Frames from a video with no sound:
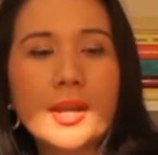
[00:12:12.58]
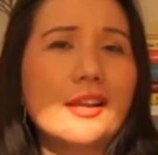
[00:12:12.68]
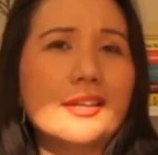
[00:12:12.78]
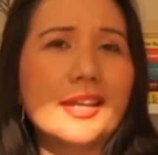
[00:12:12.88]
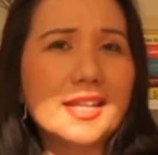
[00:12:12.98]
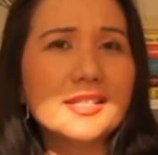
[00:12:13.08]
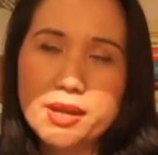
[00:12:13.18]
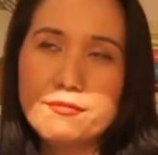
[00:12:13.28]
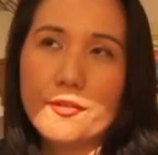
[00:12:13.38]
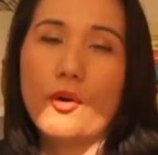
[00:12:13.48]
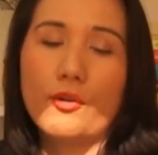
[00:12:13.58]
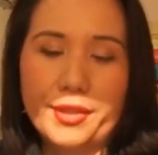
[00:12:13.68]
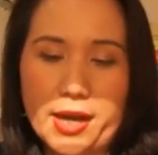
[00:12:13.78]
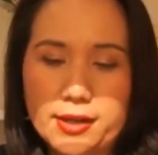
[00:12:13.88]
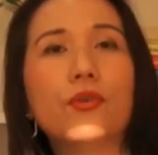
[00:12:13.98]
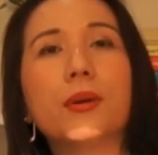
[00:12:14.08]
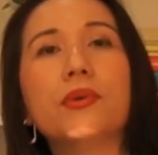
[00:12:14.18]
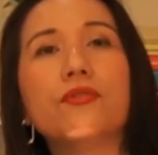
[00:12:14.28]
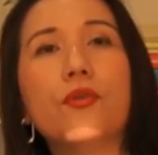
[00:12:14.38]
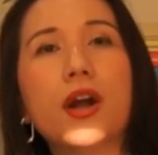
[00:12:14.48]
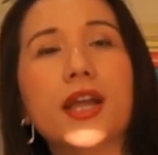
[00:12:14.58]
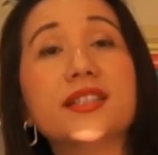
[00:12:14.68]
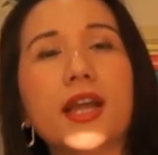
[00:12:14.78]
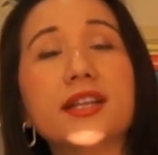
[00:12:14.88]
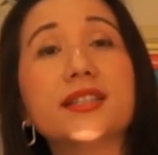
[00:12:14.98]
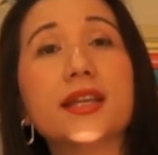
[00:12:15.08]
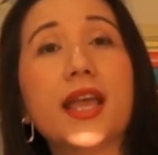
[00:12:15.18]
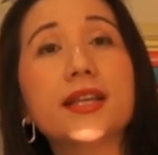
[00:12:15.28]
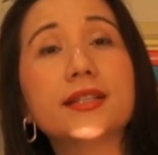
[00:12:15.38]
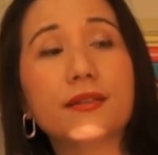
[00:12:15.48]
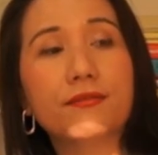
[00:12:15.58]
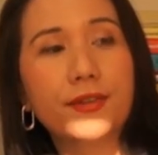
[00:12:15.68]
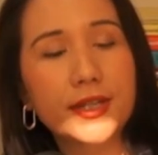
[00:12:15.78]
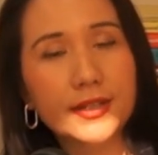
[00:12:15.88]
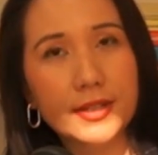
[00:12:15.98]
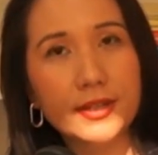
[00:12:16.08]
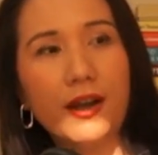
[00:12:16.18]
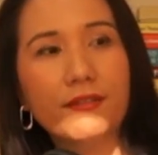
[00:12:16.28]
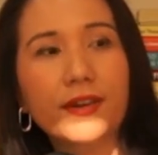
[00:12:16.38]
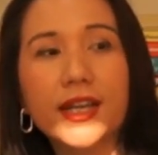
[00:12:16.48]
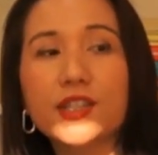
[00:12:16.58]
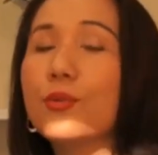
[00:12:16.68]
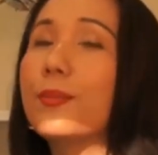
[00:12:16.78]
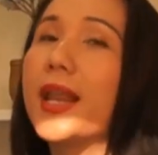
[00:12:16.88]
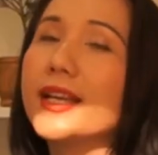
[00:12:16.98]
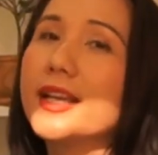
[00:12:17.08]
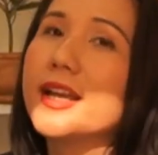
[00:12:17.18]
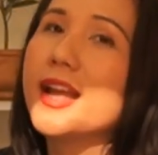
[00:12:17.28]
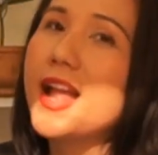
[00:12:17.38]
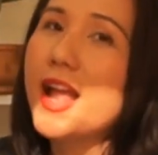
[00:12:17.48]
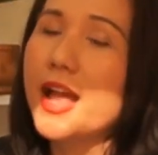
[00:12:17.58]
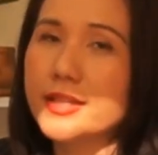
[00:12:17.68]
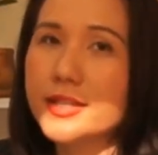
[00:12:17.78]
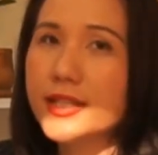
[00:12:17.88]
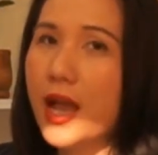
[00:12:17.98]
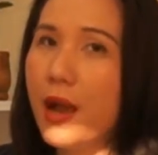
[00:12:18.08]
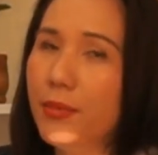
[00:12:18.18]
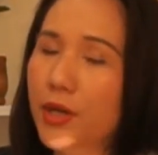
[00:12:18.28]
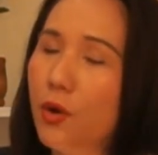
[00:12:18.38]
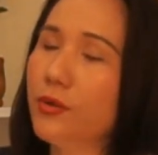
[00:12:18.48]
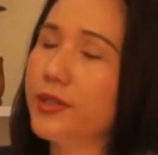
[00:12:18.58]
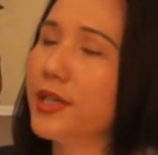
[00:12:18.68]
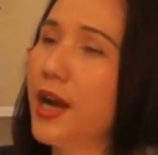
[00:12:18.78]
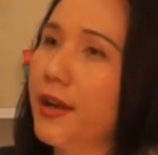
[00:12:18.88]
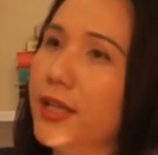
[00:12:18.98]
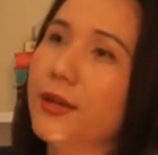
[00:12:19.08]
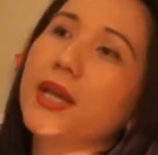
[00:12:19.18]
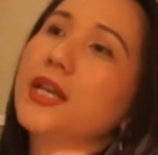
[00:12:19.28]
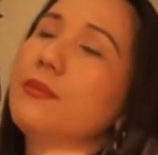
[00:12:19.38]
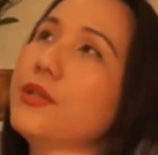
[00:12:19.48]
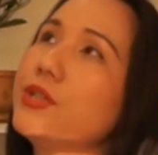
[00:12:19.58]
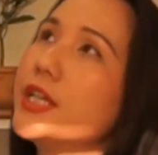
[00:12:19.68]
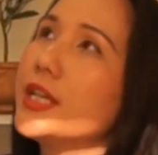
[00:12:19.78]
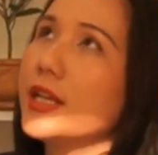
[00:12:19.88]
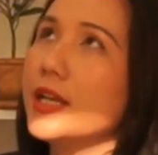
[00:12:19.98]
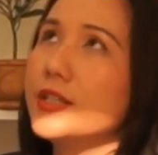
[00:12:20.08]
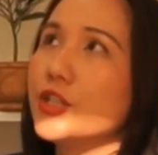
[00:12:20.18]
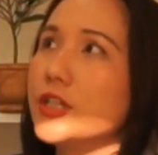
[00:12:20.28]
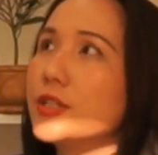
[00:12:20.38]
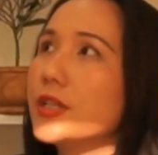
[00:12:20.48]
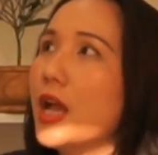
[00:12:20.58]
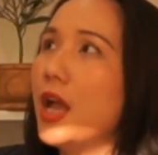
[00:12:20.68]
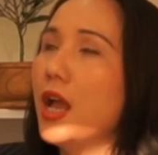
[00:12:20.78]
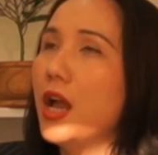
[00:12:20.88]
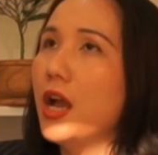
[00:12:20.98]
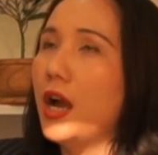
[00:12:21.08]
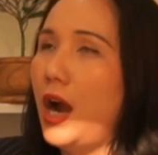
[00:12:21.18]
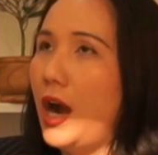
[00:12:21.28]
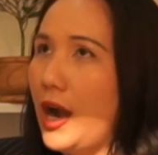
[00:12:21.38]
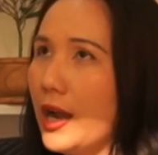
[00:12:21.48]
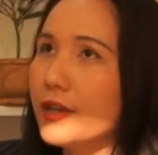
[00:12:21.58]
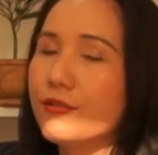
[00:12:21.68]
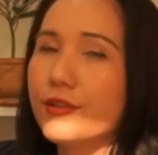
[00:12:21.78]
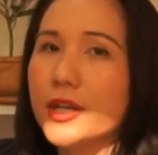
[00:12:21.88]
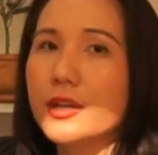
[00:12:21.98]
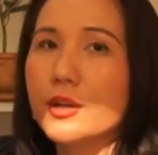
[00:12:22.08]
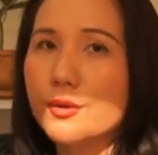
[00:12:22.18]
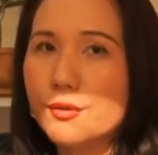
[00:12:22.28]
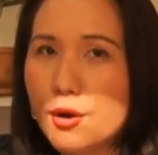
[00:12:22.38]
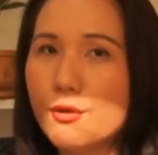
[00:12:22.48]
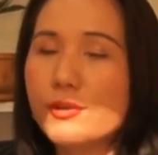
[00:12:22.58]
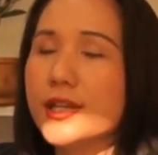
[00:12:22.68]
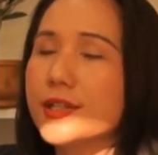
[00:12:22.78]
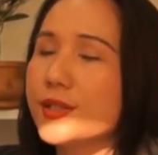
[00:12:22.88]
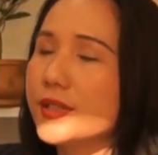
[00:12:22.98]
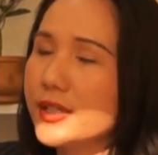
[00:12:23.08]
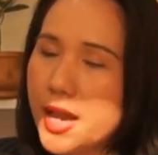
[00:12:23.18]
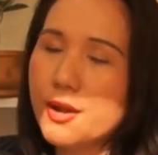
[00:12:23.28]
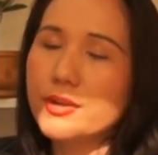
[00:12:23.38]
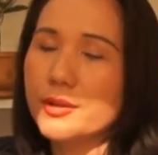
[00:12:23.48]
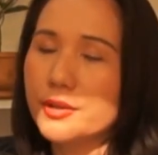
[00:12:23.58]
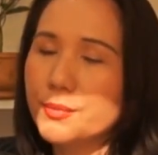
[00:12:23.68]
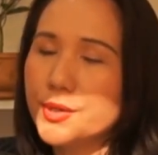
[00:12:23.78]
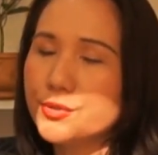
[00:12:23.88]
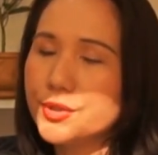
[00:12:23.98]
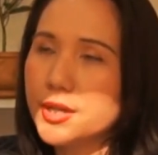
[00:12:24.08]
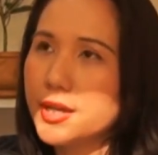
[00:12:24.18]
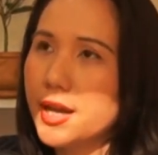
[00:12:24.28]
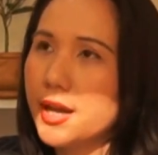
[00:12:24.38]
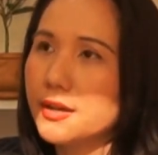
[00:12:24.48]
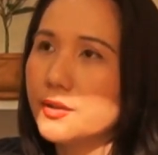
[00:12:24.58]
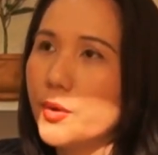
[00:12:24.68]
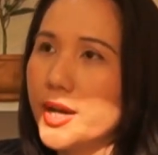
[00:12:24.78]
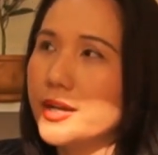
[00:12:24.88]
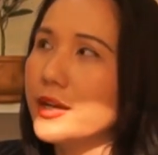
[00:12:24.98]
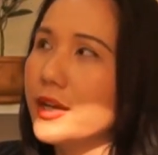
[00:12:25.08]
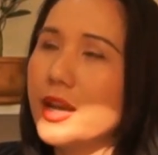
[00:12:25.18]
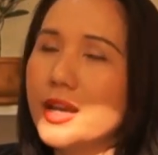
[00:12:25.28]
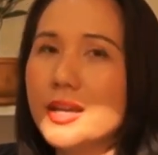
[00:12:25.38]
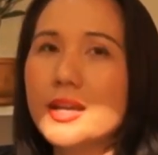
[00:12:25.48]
The next pitfall number 4 is insufficient financial planning. And this happen all the time that many business is just hiring, growing, scaling the business and the way that they